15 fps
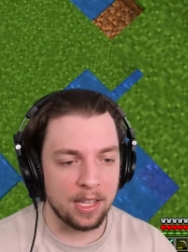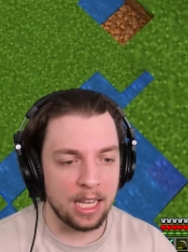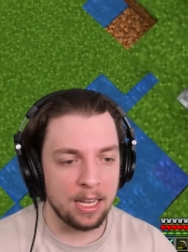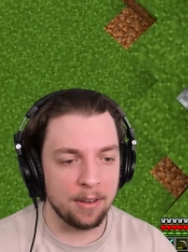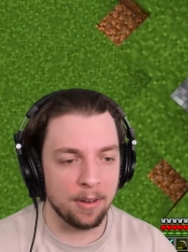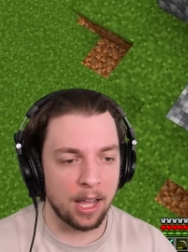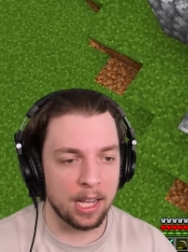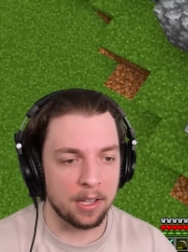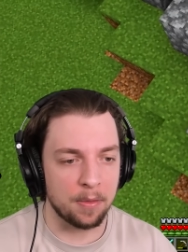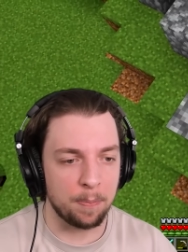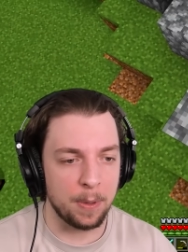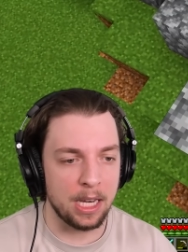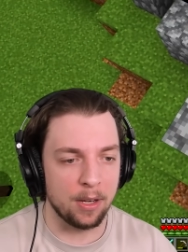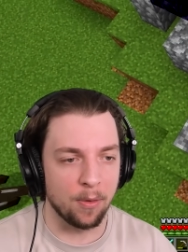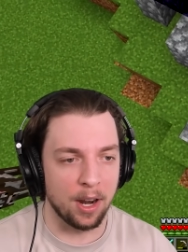seen like
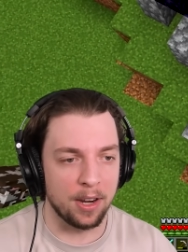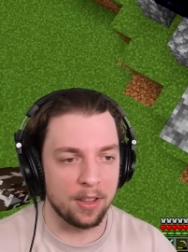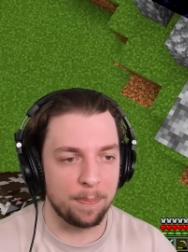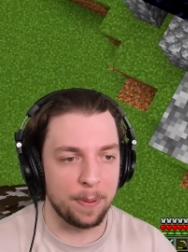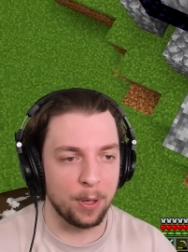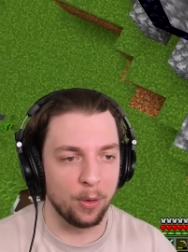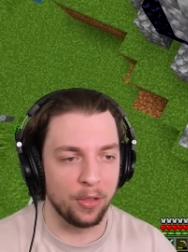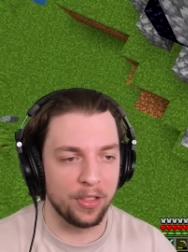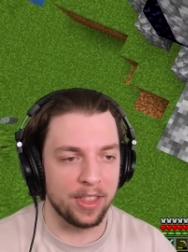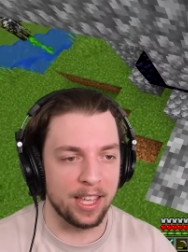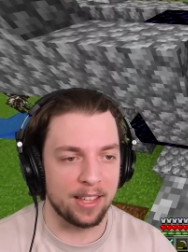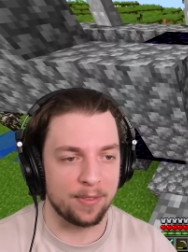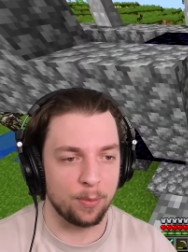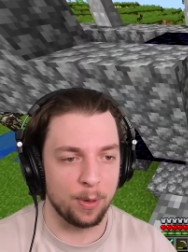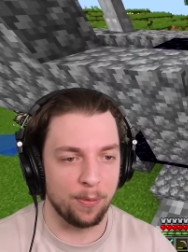speedrunners build
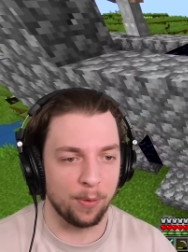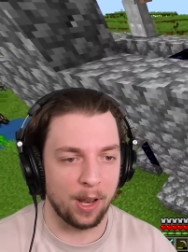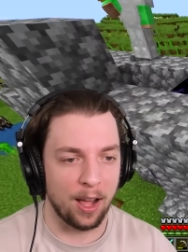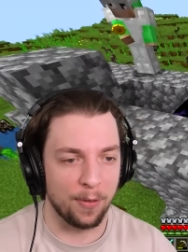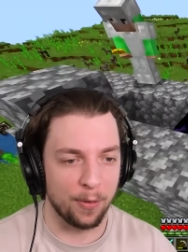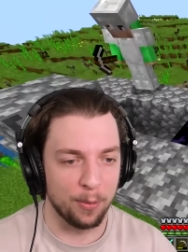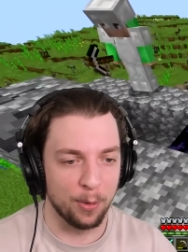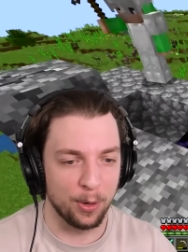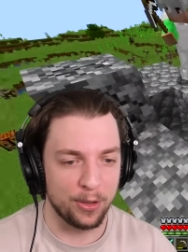this with lava and